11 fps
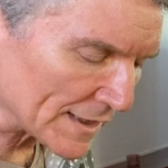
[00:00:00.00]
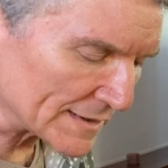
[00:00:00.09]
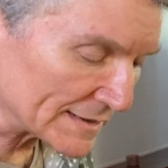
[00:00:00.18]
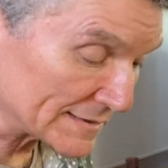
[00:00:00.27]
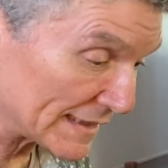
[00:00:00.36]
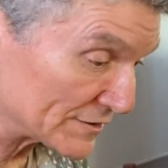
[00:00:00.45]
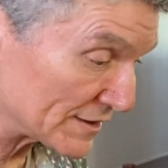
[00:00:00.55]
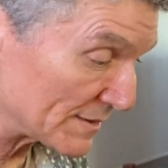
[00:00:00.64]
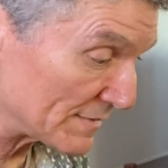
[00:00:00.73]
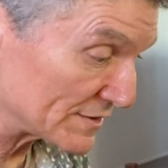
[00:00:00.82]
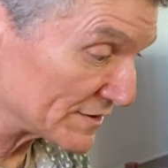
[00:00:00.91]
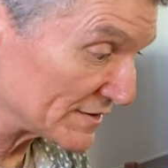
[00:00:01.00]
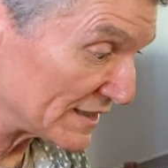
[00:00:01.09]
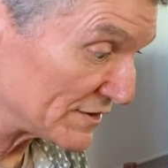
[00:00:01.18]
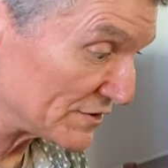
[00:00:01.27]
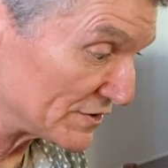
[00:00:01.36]
it actually measures
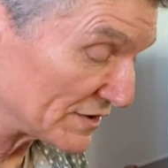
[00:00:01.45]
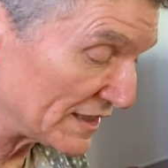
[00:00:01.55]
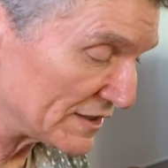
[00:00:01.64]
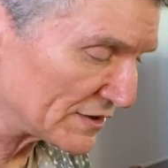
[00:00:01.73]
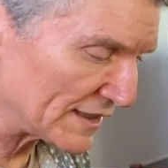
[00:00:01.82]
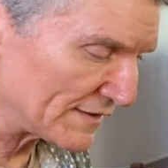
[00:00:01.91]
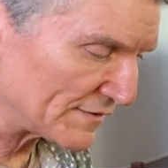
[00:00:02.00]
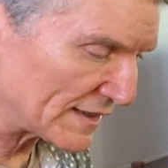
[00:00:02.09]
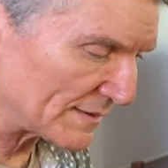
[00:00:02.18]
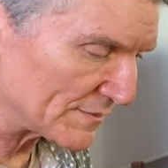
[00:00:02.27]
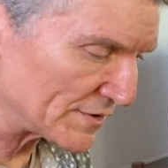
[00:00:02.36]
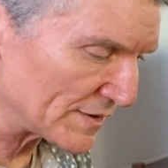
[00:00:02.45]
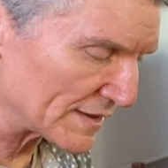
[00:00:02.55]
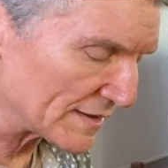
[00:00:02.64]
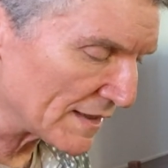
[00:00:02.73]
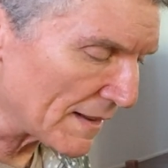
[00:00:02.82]
each leaf that I'm
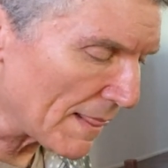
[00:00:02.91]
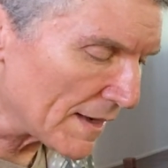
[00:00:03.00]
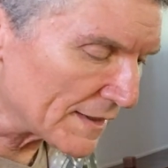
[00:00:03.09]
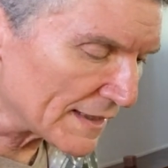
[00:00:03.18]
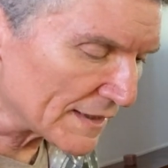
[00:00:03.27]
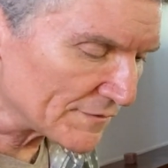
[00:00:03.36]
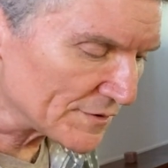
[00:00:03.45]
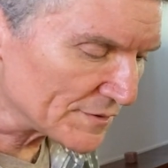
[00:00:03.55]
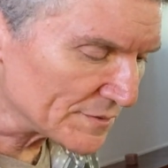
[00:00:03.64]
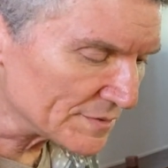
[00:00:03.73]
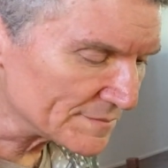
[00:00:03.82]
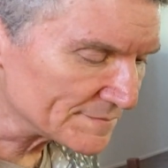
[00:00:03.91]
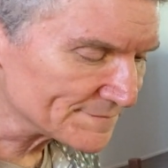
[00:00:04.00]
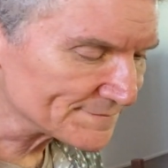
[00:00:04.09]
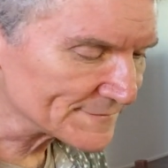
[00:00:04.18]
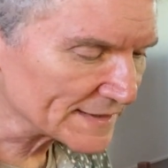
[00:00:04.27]
doing. Now
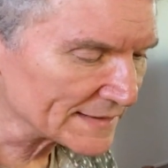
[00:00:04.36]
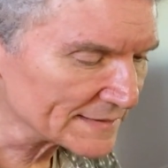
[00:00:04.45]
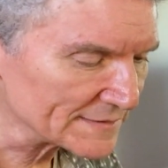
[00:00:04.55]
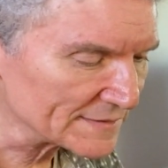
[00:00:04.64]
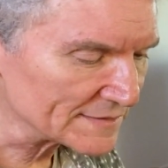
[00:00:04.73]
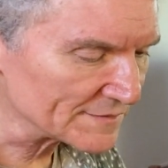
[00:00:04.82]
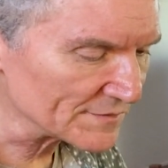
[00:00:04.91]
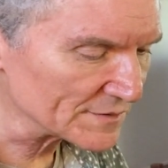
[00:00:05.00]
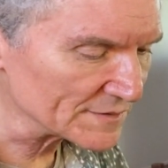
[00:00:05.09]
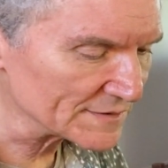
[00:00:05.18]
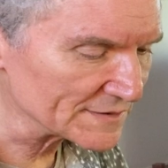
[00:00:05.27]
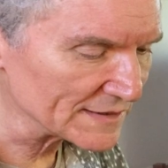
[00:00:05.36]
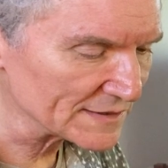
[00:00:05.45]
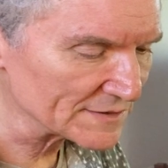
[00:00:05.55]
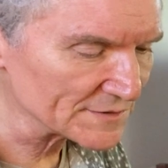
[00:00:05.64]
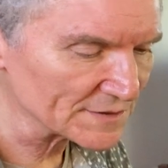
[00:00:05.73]
I'm going to see if you can see
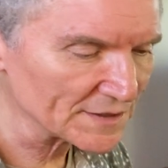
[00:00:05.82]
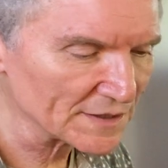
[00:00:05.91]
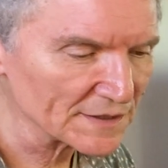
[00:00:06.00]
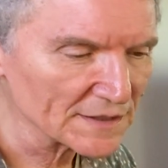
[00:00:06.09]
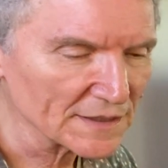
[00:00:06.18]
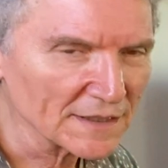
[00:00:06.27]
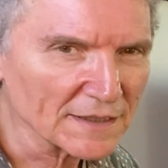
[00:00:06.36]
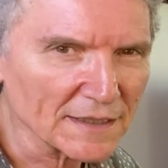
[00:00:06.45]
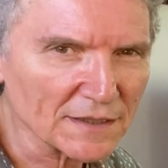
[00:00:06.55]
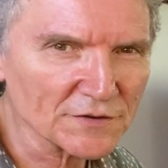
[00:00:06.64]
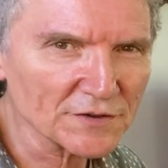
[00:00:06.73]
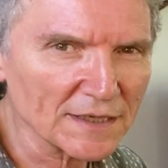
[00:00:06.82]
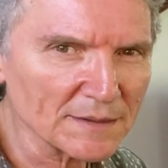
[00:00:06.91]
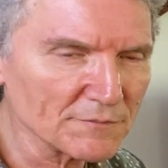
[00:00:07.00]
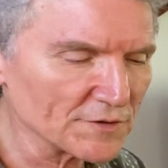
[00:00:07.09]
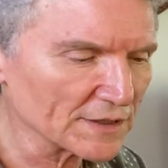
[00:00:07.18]
this or not. I'll try
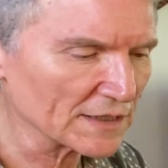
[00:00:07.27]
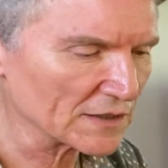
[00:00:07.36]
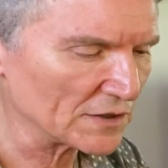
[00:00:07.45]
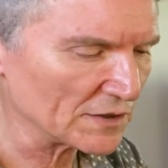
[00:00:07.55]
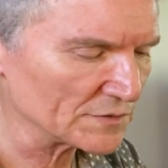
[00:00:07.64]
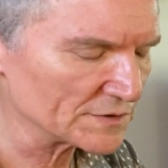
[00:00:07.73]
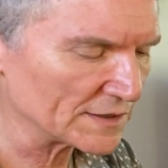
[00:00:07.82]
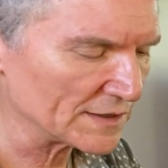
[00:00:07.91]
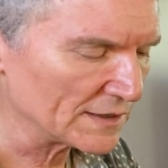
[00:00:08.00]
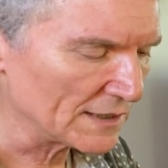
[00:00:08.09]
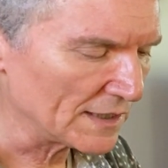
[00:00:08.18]
and bring it closer.